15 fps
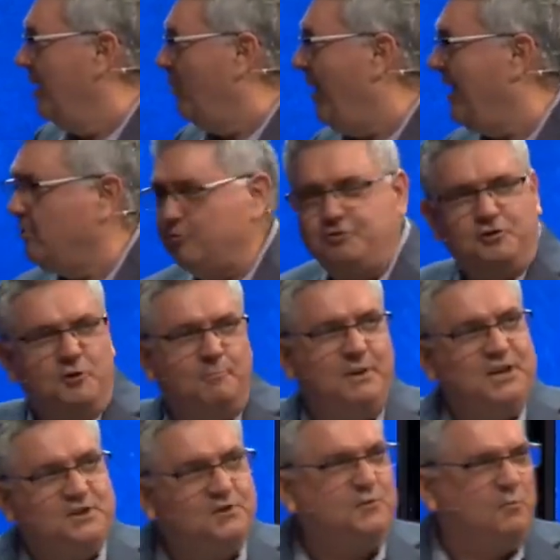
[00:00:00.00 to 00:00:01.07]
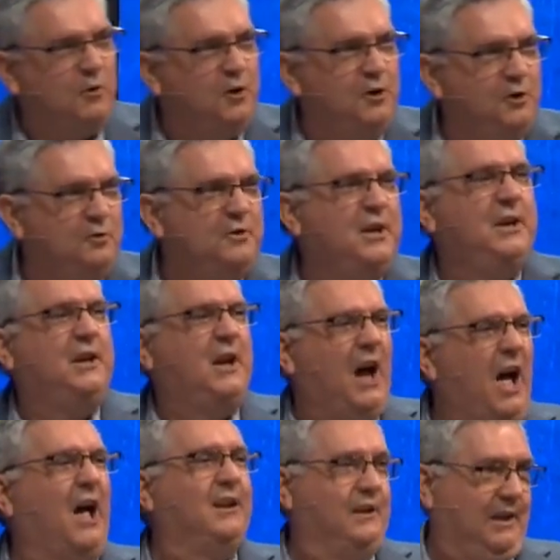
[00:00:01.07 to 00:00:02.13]
Why don't you be shrewd
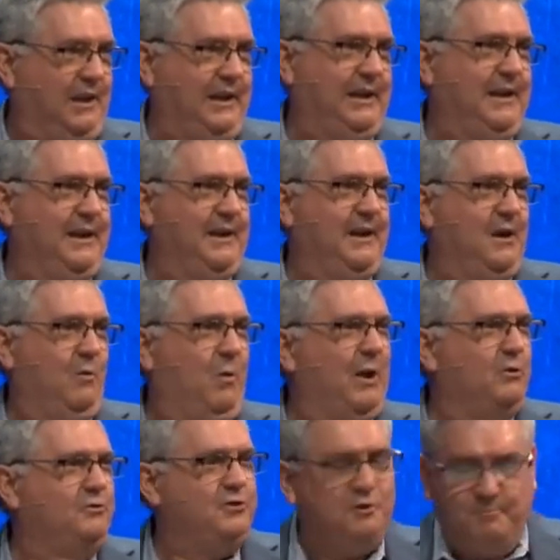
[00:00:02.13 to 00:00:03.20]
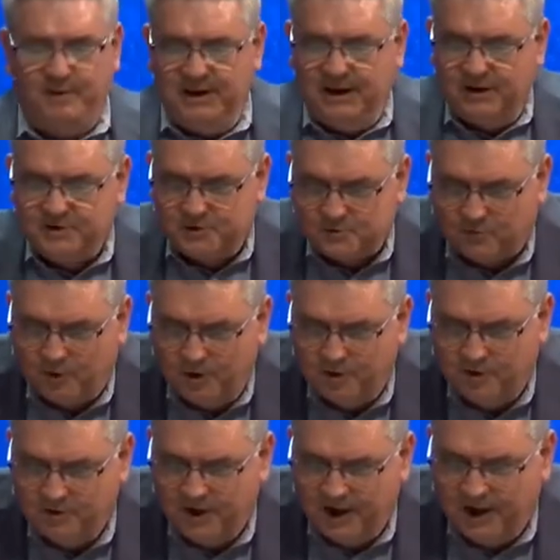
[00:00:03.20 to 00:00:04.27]
godly? Why don't you be a
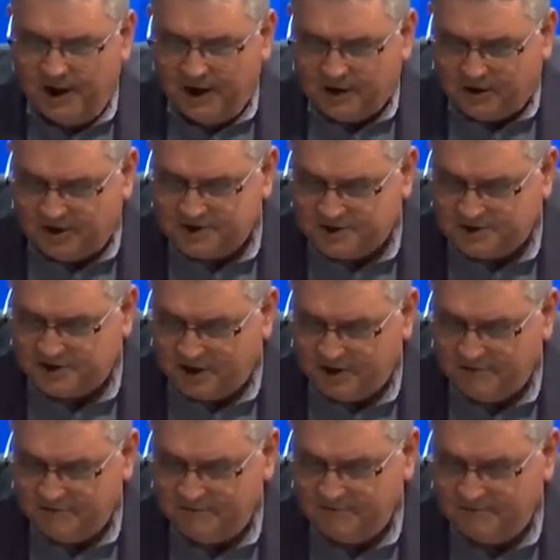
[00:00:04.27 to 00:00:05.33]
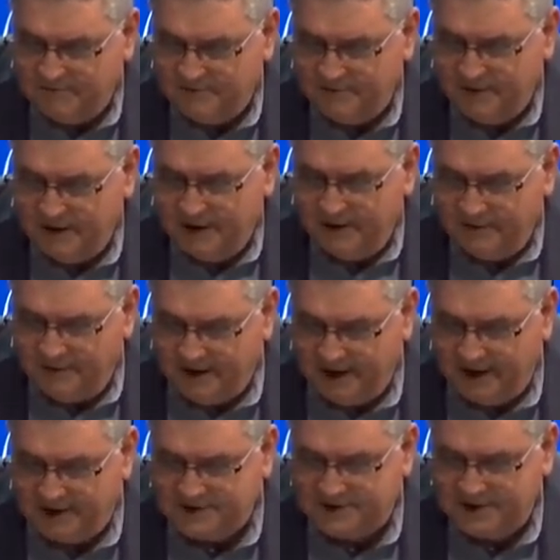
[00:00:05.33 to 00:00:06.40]
shrewd Christian?
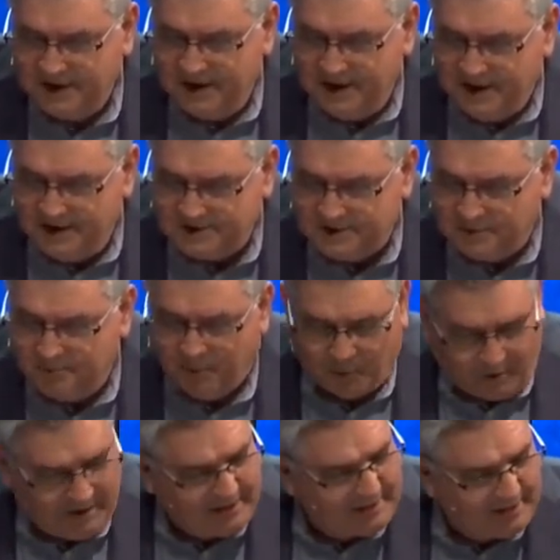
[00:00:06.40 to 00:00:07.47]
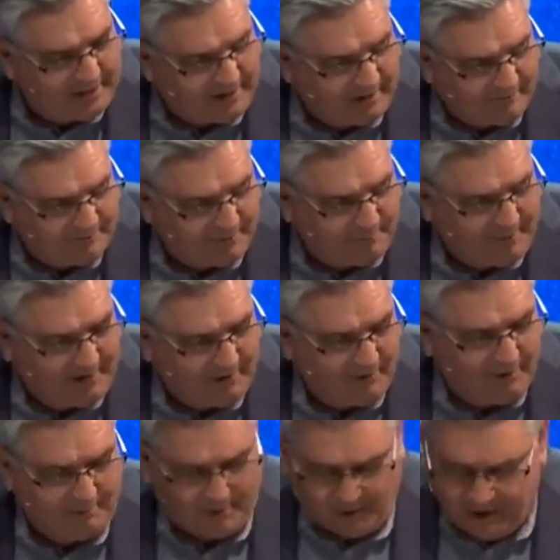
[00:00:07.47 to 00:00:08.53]
This is the point of the
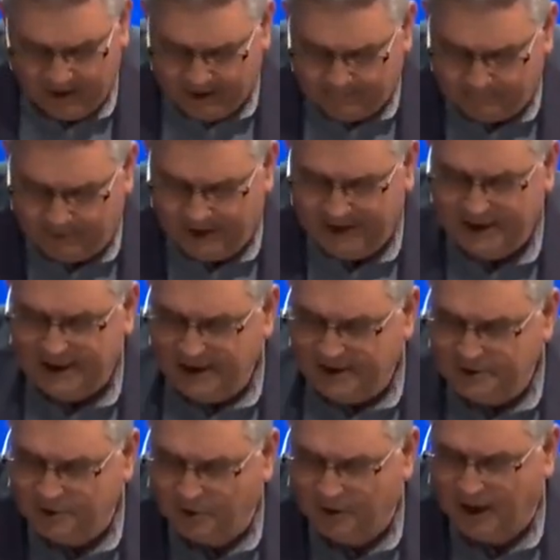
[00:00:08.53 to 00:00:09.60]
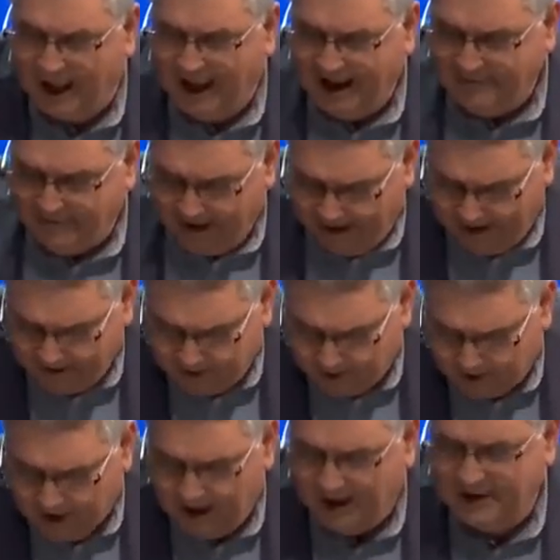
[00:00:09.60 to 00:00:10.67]
parable. Make your life and your
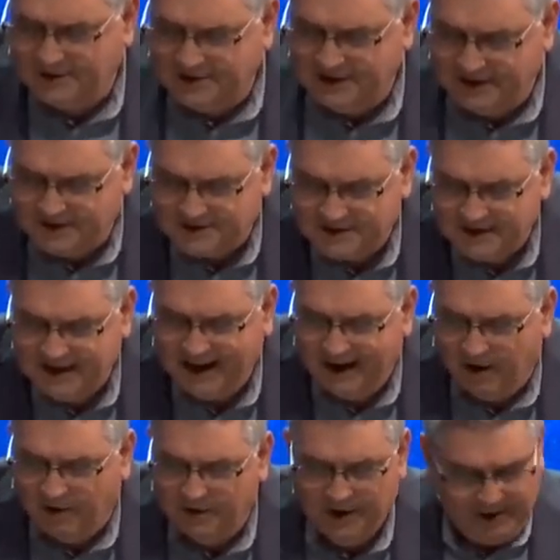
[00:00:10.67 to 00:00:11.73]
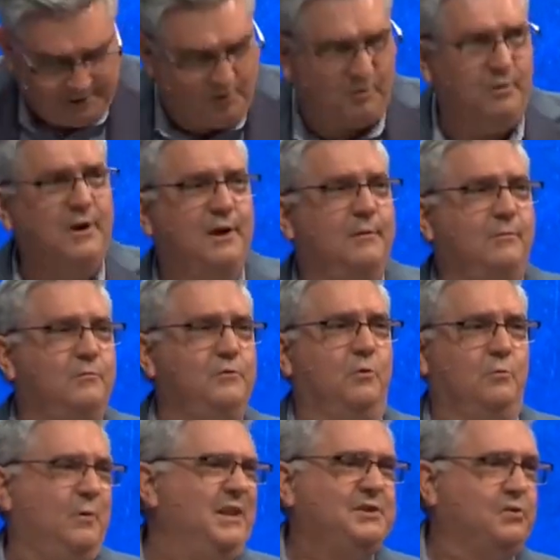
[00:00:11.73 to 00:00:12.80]
contents count. Your
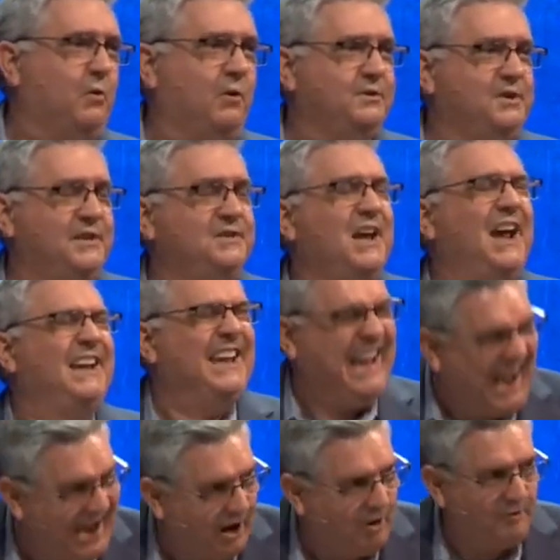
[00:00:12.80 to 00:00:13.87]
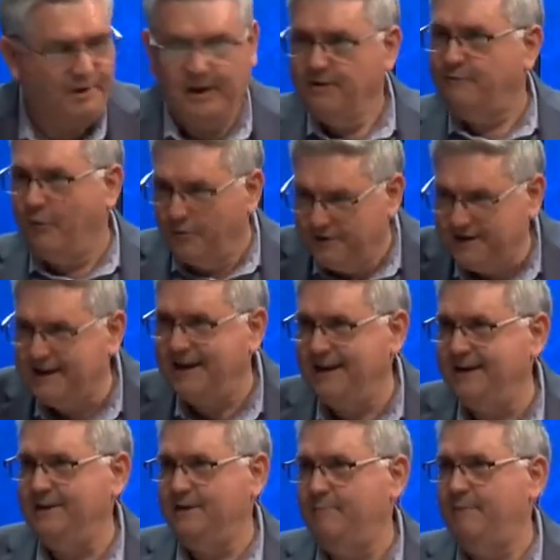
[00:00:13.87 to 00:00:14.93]
resources count for the
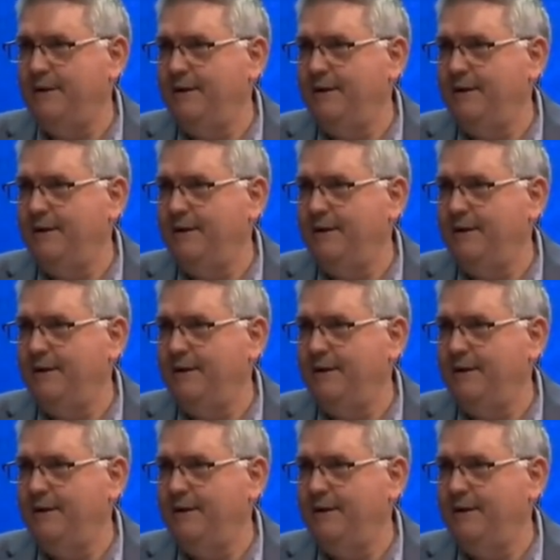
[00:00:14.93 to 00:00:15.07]
kingdom.